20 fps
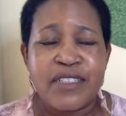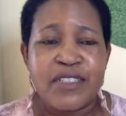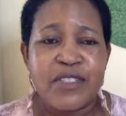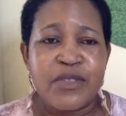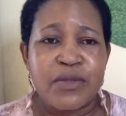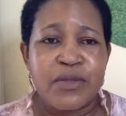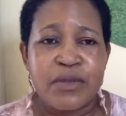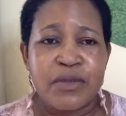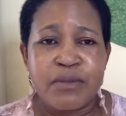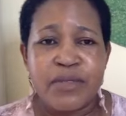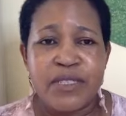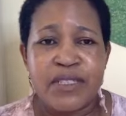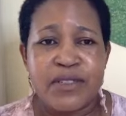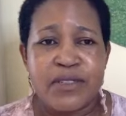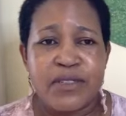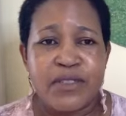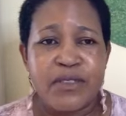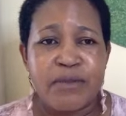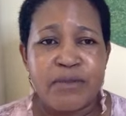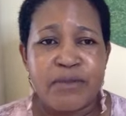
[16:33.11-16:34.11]
It will be
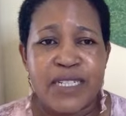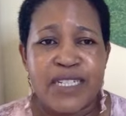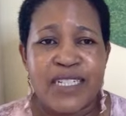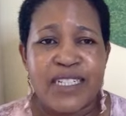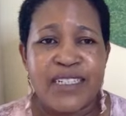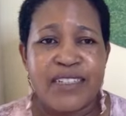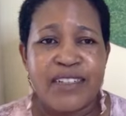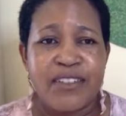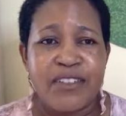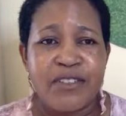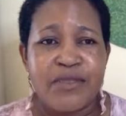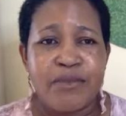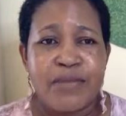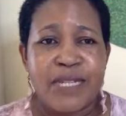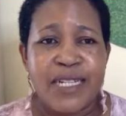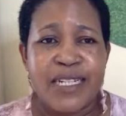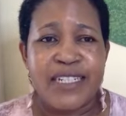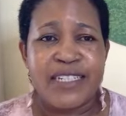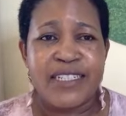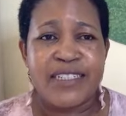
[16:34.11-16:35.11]
on my
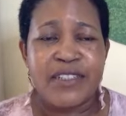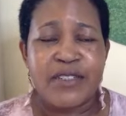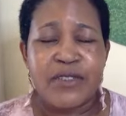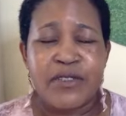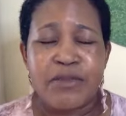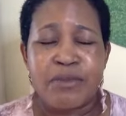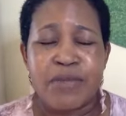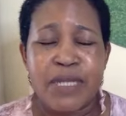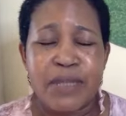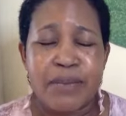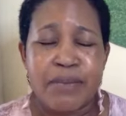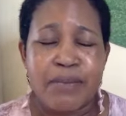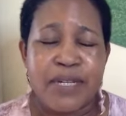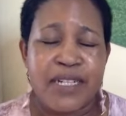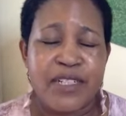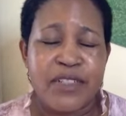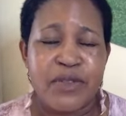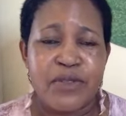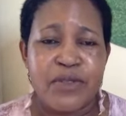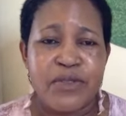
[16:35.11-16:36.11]
link, on my
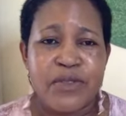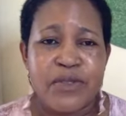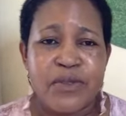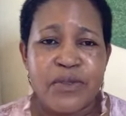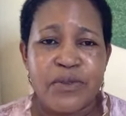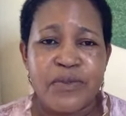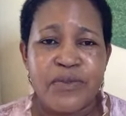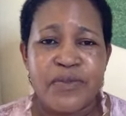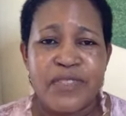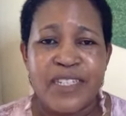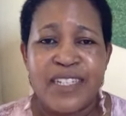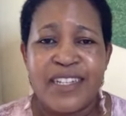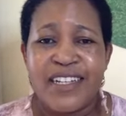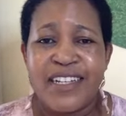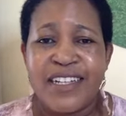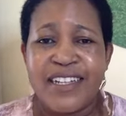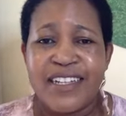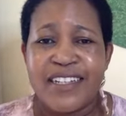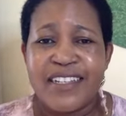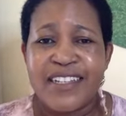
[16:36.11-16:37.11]
bio. So
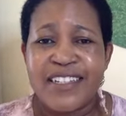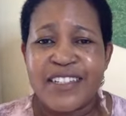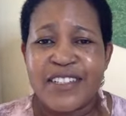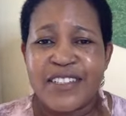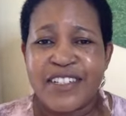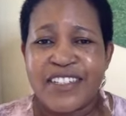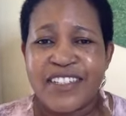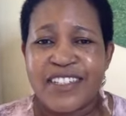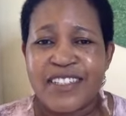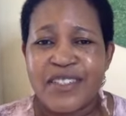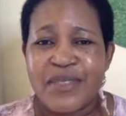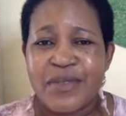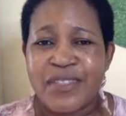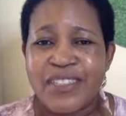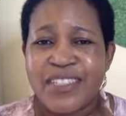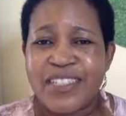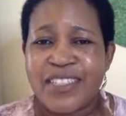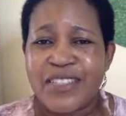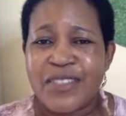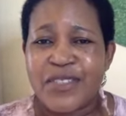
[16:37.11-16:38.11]
thank you. I just
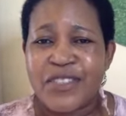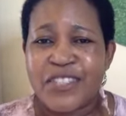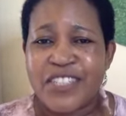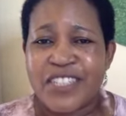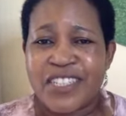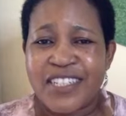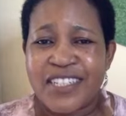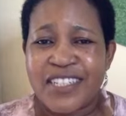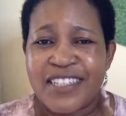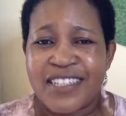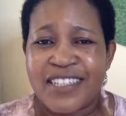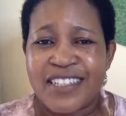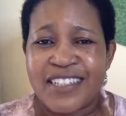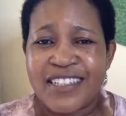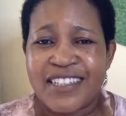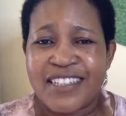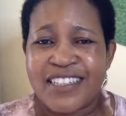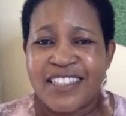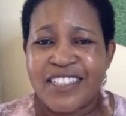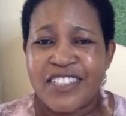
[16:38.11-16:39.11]
wanted to share that.
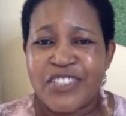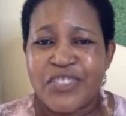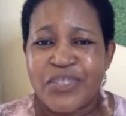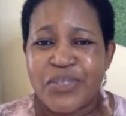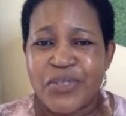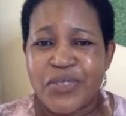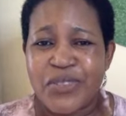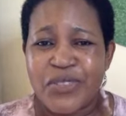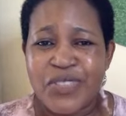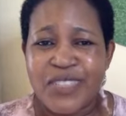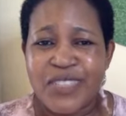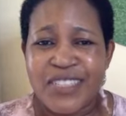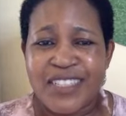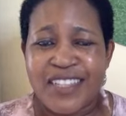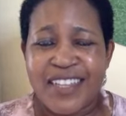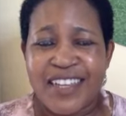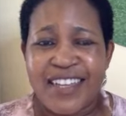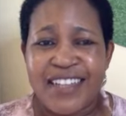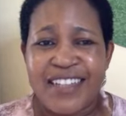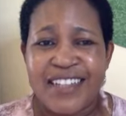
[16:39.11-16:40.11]
Enjoy your
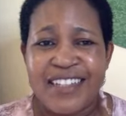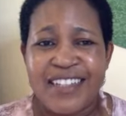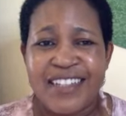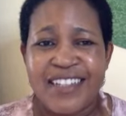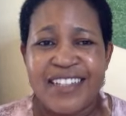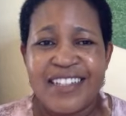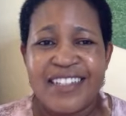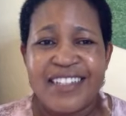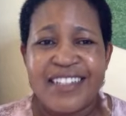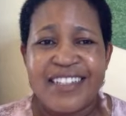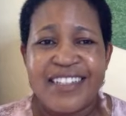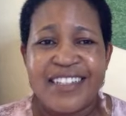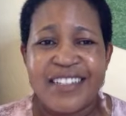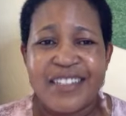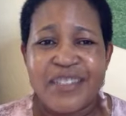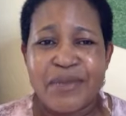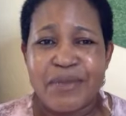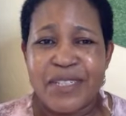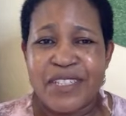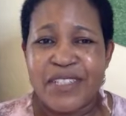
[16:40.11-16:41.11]
day.
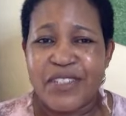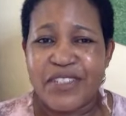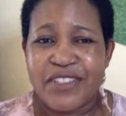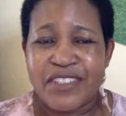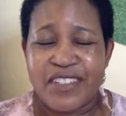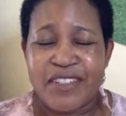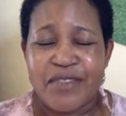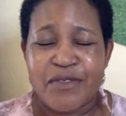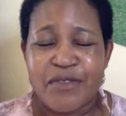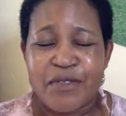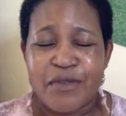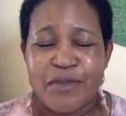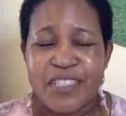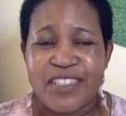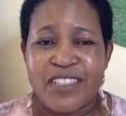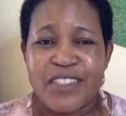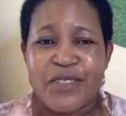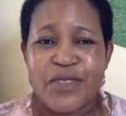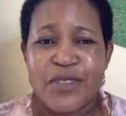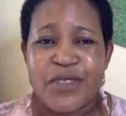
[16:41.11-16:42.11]
That's me, your
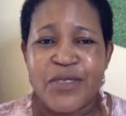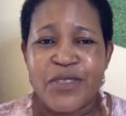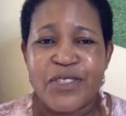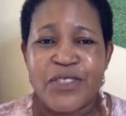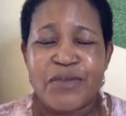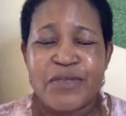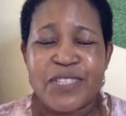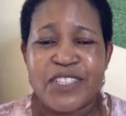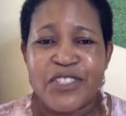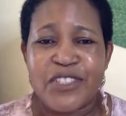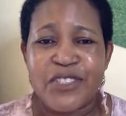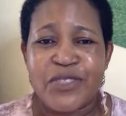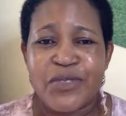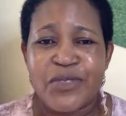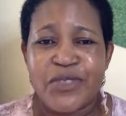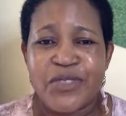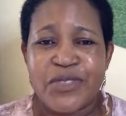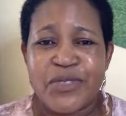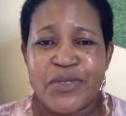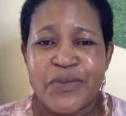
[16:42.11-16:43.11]
transformation coach,
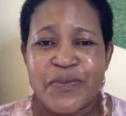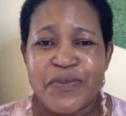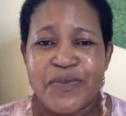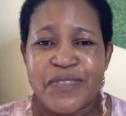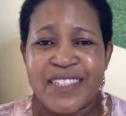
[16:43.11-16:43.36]
Mashudu.